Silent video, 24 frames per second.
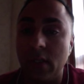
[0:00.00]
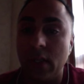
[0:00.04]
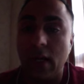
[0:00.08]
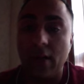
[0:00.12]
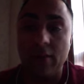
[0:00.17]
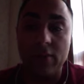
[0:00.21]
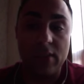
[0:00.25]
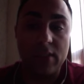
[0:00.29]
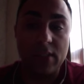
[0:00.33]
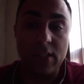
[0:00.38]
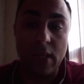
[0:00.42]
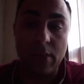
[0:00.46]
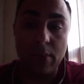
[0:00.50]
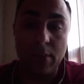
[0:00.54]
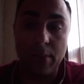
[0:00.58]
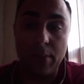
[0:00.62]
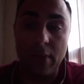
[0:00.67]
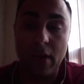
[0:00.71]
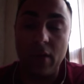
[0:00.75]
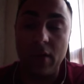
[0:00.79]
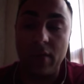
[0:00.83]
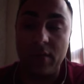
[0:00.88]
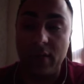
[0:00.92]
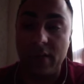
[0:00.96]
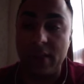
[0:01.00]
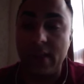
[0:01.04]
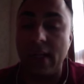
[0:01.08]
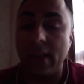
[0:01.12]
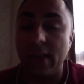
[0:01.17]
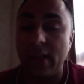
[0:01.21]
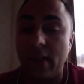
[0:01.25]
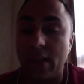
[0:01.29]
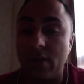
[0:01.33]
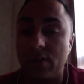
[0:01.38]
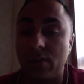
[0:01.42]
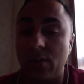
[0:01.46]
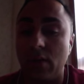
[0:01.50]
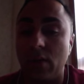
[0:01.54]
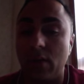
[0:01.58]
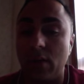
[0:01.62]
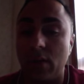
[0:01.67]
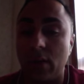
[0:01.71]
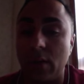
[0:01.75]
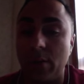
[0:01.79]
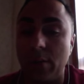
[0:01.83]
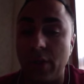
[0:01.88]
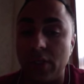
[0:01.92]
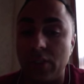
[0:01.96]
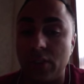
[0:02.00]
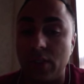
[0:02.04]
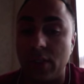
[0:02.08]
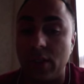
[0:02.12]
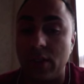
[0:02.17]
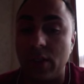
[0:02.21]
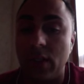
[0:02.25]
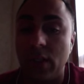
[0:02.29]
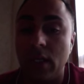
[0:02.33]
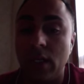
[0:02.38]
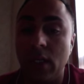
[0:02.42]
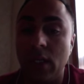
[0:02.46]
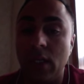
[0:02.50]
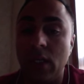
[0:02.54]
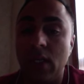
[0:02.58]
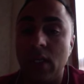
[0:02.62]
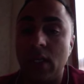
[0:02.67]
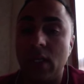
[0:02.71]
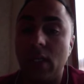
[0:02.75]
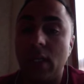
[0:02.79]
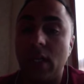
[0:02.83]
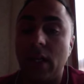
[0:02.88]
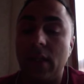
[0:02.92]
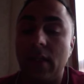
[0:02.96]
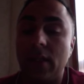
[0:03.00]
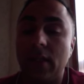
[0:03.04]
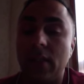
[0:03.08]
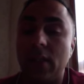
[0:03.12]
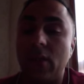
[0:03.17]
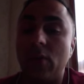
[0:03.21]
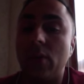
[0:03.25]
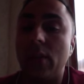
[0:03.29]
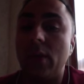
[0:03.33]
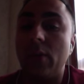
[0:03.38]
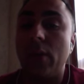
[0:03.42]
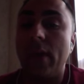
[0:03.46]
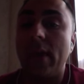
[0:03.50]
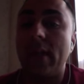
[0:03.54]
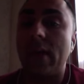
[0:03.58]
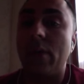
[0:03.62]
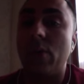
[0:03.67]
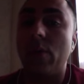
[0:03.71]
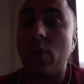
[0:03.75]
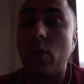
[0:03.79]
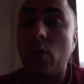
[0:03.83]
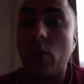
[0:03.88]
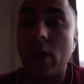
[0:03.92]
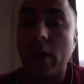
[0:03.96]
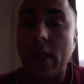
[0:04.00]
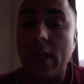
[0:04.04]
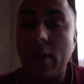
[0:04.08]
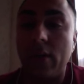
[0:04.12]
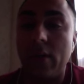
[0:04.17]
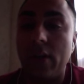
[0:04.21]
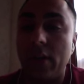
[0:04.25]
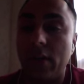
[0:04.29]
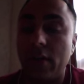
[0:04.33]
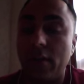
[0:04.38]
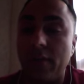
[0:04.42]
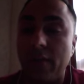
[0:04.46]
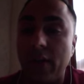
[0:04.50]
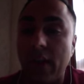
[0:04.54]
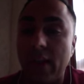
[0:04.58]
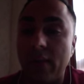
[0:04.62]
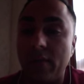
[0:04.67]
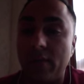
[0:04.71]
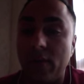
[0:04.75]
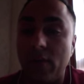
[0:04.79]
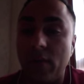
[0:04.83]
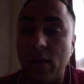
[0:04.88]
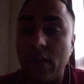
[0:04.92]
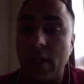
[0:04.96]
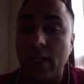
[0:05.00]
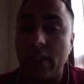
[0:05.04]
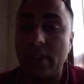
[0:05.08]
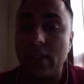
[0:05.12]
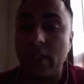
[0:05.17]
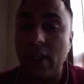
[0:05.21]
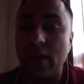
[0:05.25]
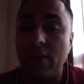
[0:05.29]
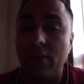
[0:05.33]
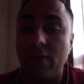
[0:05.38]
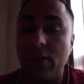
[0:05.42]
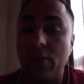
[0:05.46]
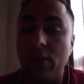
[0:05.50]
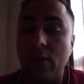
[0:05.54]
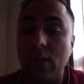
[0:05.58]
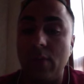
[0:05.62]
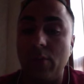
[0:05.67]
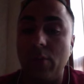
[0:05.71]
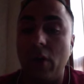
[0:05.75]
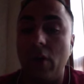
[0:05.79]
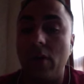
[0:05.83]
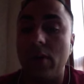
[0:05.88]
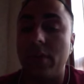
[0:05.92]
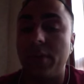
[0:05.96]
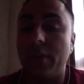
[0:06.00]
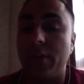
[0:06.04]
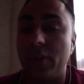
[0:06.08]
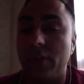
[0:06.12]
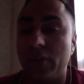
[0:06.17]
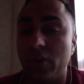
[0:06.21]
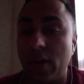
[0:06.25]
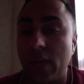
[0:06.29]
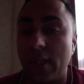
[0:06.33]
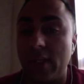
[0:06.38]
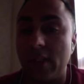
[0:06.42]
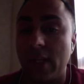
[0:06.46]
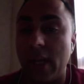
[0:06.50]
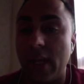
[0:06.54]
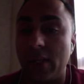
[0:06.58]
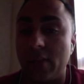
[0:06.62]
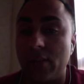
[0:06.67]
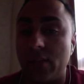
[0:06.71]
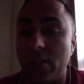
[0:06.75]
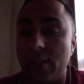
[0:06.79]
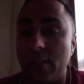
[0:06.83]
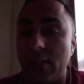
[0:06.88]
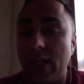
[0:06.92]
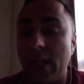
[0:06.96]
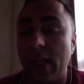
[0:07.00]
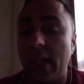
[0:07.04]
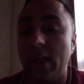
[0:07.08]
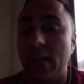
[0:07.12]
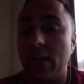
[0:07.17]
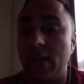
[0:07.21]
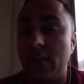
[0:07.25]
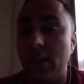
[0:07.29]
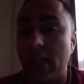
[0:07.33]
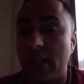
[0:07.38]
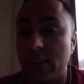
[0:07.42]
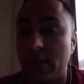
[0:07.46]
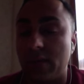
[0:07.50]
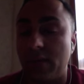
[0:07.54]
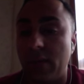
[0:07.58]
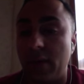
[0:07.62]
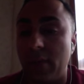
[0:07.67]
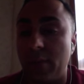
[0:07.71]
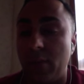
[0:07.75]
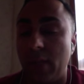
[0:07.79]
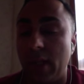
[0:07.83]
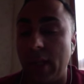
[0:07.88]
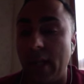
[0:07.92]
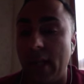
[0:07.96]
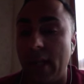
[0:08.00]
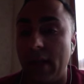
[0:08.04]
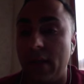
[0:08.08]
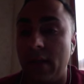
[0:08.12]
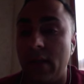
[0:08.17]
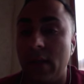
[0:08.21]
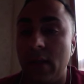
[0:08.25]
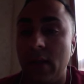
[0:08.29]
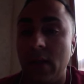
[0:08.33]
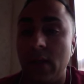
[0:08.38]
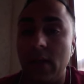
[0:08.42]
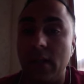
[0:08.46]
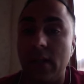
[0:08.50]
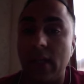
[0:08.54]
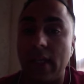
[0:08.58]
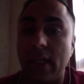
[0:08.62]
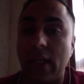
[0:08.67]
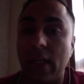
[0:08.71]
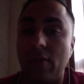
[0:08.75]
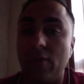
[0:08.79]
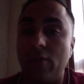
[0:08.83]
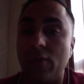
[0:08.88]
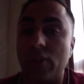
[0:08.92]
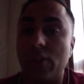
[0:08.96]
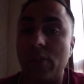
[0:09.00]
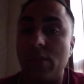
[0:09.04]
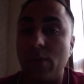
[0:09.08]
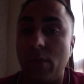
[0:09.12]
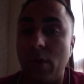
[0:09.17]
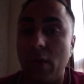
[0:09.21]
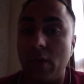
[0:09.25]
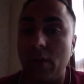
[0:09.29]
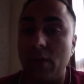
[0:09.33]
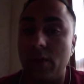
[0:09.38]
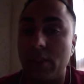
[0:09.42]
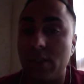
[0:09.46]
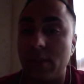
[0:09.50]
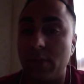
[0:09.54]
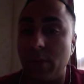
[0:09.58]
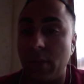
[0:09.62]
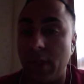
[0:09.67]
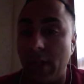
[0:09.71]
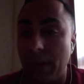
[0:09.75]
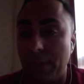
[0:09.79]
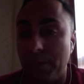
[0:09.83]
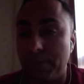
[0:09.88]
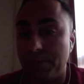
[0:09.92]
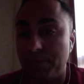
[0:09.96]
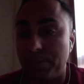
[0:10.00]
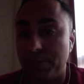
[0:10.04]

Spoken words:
of the same amount of the $10,000 commission. The only way that would work out in your favor is that if you did multiple transactions and had a desk fee plan that gave you a smaller split.